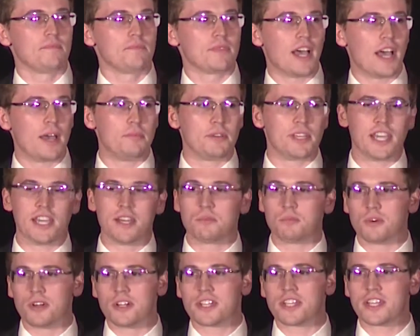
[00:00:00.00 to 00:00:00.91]
I
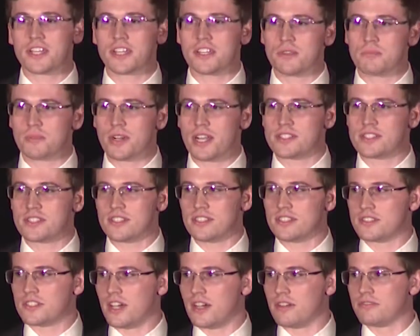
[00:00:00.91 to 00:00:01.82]
began working in the
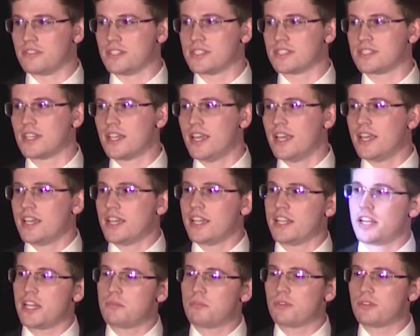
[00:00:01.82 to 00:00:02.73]
President's Office
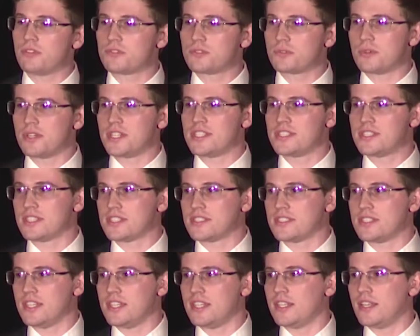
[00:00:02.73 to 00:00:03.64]
in April of
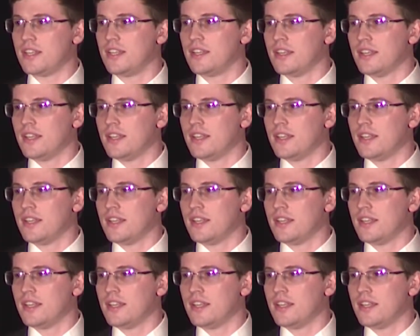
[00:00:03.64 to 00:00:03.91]
2016,